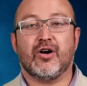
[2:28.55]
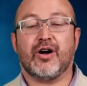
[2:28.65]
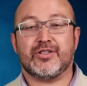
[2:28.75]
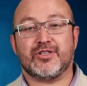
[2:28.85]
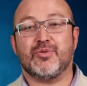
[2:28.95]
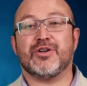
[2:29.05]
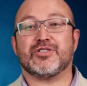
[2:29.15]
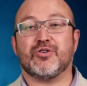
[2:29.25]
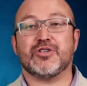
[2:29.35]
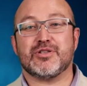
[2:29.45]
All right, so you want to
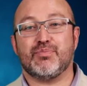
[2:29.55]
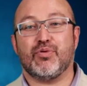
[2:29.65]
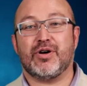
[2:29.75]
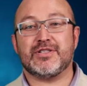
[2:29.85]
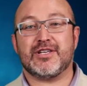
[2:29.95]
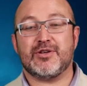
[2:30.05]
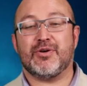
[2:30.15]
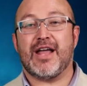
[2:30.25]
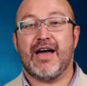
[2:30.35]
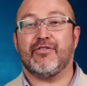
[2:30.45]
score some points and you
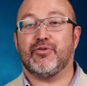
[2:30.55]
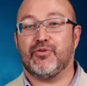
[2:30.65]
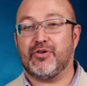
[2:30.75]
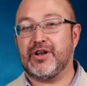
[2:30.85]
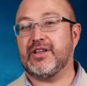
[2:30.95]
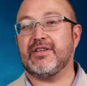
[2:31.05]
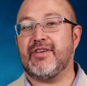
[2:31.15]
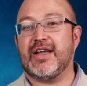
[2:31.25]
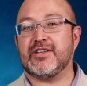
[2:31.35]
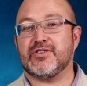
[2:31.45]
want to have a real
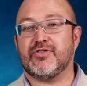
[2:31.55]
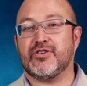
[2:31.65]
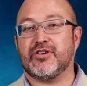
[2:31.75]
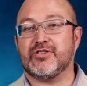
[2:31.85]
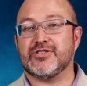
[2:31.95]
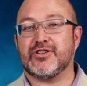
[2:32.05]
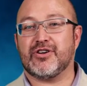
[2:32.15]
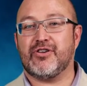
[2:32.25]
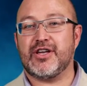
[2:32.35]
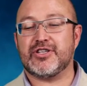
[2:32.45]
advantage over girls in
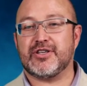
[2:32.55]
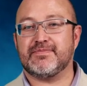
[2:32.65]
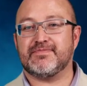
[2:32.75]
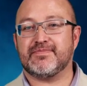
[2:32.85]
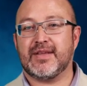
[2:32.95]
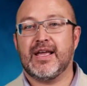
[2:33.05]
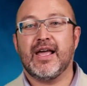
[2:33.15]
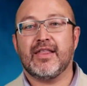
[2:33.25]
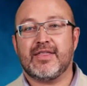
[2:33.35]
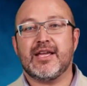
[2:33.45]
Croatia?
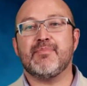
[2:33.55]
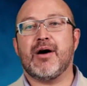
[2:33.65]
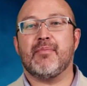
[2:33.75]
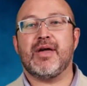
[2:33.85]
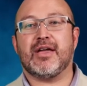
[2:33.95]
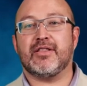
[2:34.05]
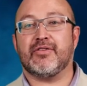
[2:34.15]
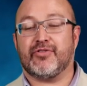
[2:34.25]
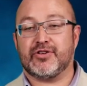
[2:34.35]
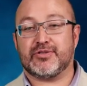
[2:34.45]
Think about making the
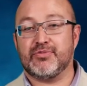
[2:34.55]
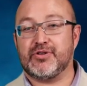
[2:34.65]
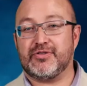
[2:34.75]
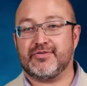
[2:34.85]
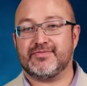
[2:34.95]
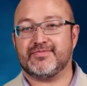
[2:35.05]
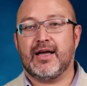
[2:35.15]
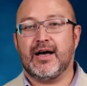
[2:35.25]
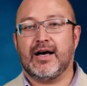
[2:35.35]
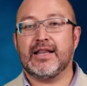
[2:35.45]
first move.
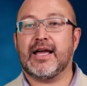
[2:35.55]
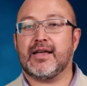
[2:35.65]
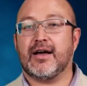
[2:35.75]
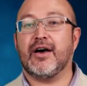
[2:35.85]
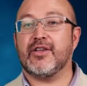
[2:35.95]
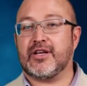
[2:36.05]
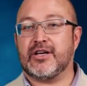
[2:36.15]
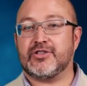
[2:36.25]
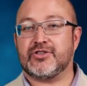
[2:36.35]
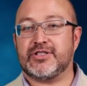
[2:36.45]
Unlike other
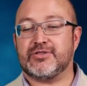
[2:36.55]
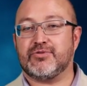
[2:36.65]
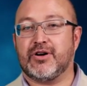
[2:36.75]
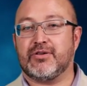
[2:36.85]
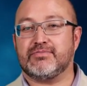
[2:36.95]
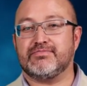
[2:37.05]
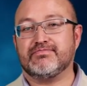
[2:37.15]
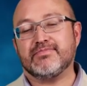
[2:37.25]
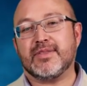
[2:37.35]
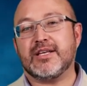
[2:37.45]
countries where
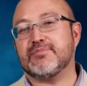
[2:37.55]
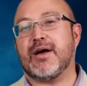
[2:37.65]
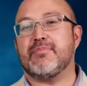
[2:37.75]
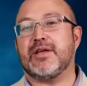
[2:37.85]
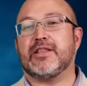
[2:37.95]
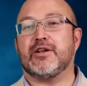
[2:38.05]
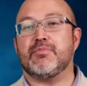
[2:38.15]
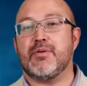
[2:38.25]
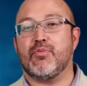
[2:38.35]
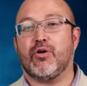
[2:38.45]
things might be a little
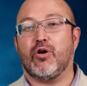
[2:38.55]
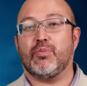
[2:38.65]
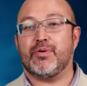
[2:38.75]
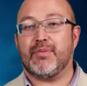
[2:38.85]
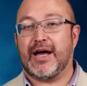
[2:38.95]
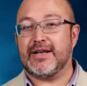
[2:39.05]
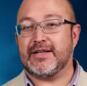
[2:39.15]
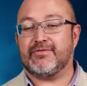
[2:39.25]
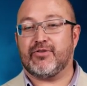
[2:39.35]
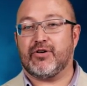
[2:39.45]
bit more
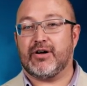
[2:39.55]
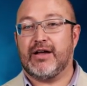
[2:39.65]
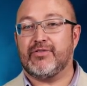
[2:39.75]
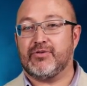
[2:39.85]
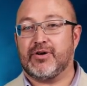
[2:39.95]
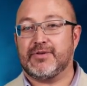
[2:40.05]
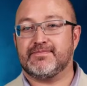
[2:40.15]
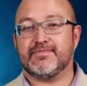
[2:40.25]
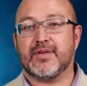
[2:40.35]
open-minded for everyone,